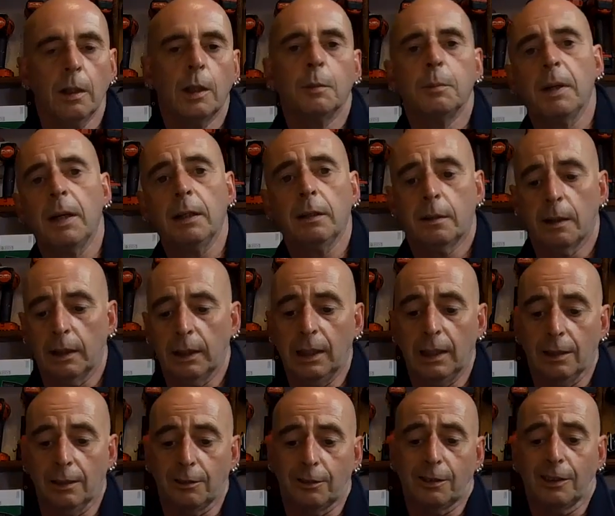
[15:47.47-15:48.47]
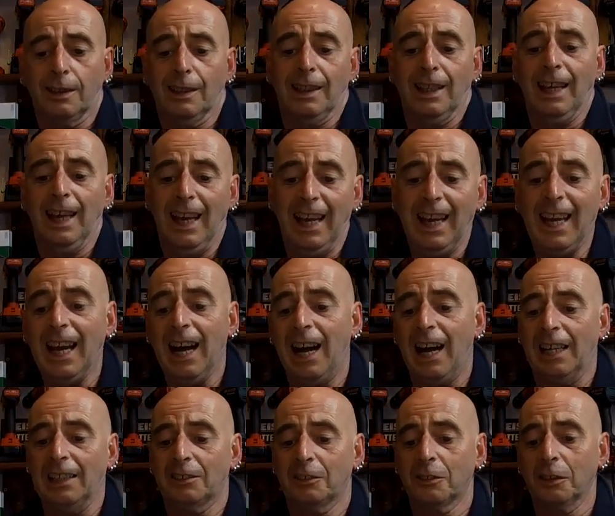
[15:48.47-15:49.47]
The main thing is, it
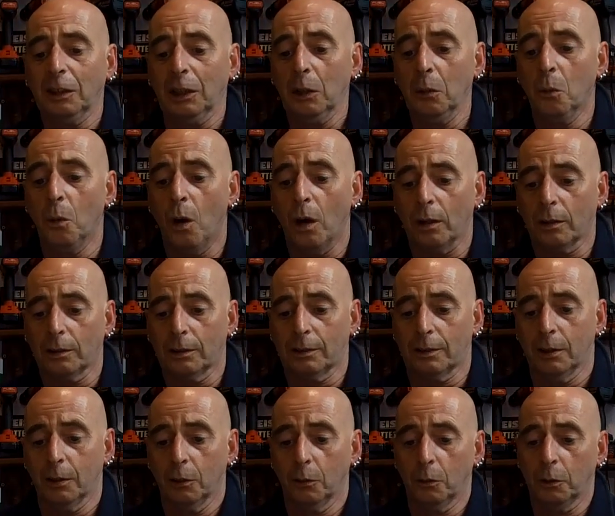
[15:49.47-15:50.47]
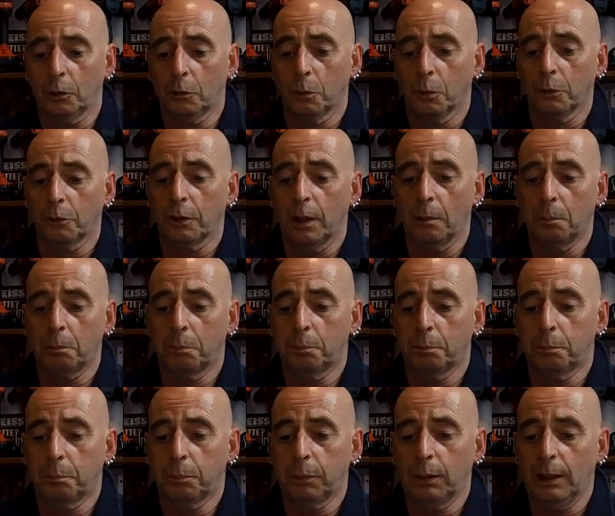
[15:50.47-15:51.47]
actually worked, which was a
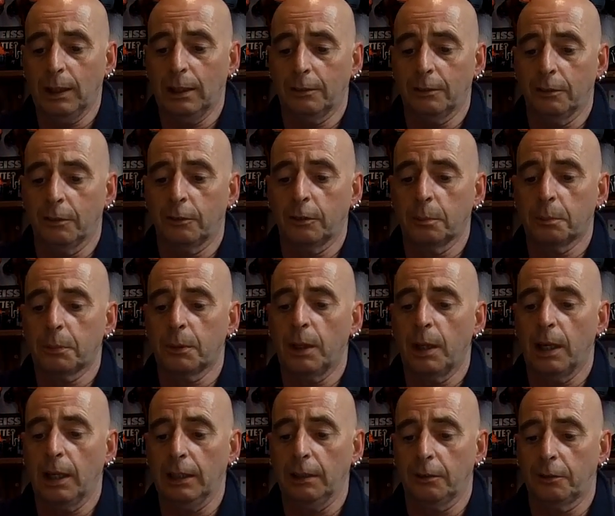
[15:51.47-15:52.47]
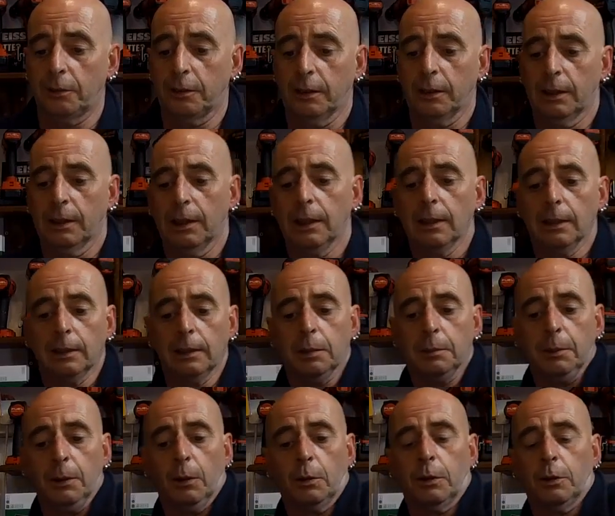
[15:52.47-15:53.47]
pleasant surprise, to
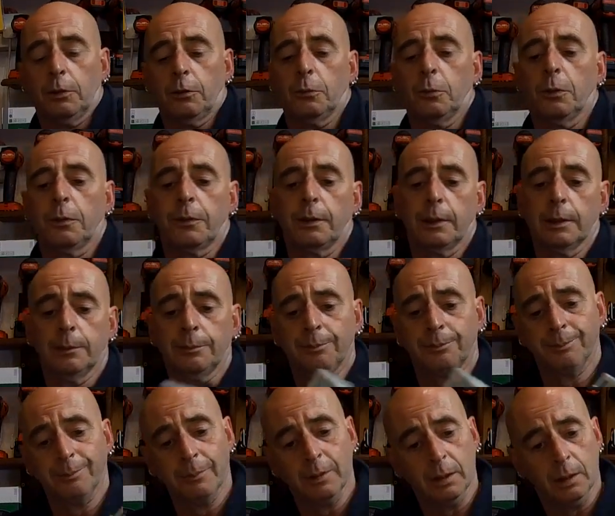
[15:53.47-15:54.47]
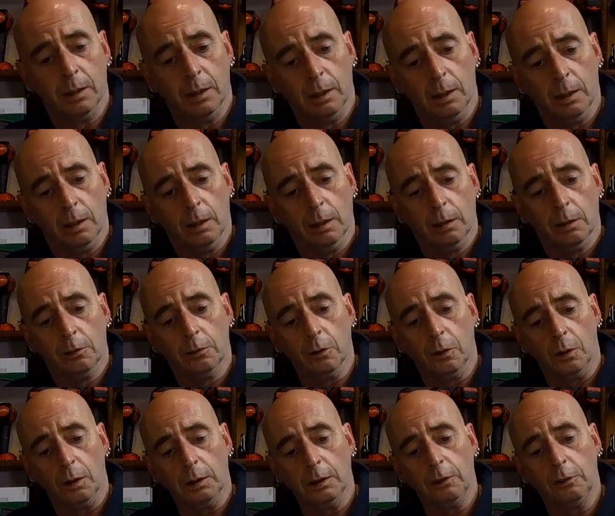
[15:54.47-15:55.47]
be honest with you.
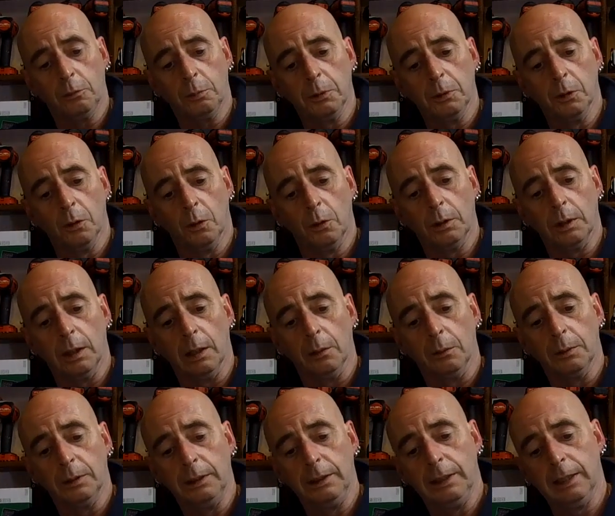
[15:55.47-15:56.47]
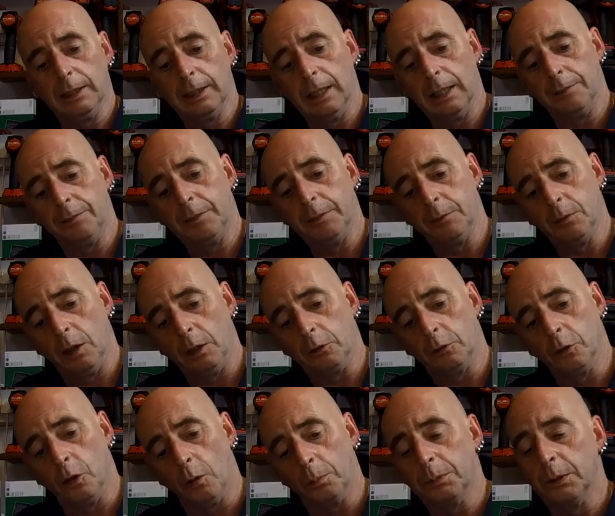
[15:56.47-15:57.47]
So at least we know now, if you've got a
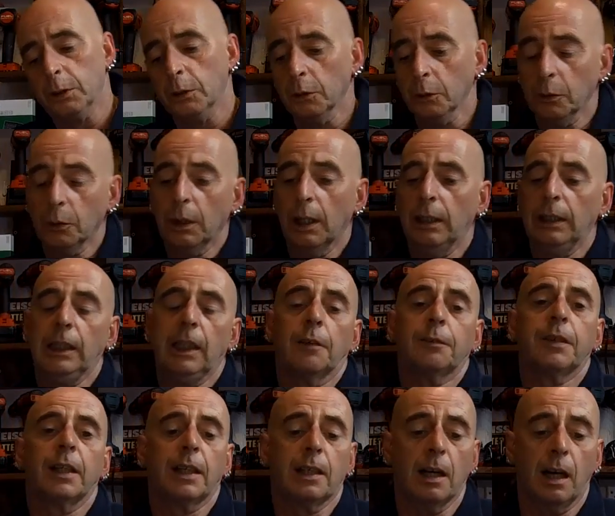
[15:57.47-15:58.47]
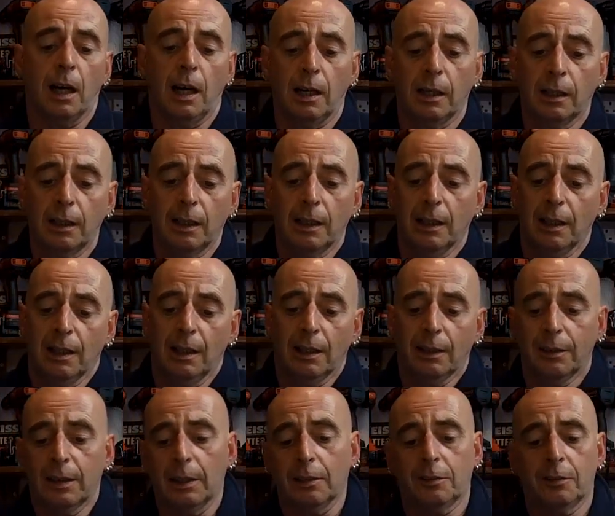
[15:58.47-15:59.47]
job to do and you have to cut,
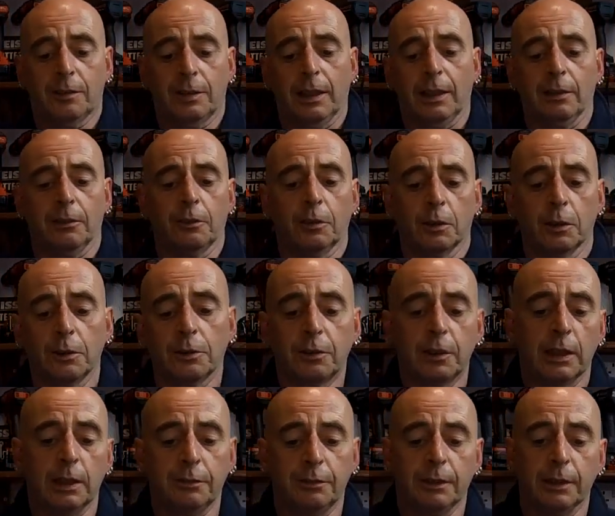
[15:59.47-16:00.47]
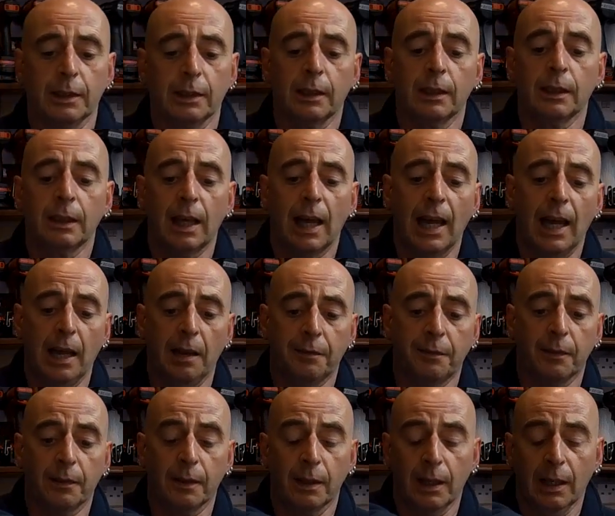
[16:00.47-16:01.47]
this thing's going to save you
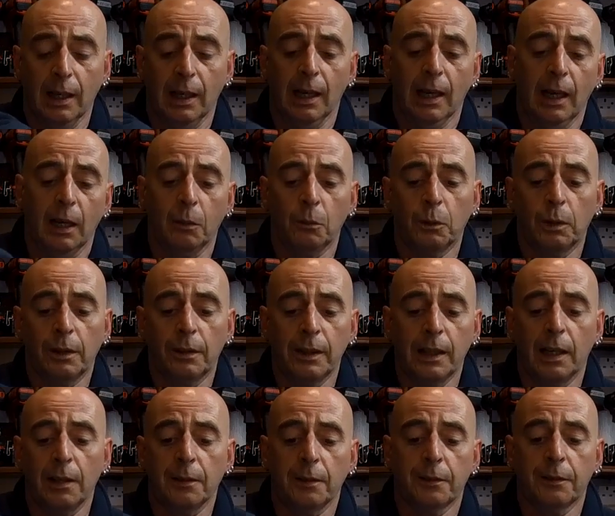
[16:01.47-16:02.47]
effort. And one of the other